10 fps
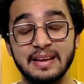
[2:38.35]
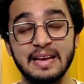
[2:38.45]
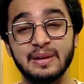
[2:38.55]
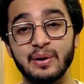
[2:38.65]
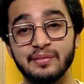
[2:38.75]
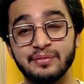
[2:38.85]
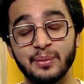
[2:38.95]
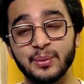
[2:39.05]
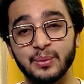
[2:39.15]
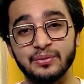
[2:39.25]
in your
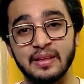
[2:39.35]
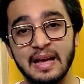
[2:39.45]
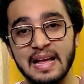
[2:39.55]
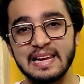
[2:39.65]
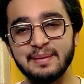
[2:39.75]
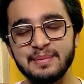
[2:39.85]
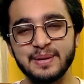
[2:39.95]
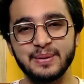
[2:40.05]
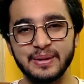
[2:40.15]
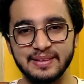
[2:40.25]
photos? Let me
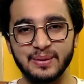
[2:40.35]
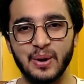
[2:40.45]
know in the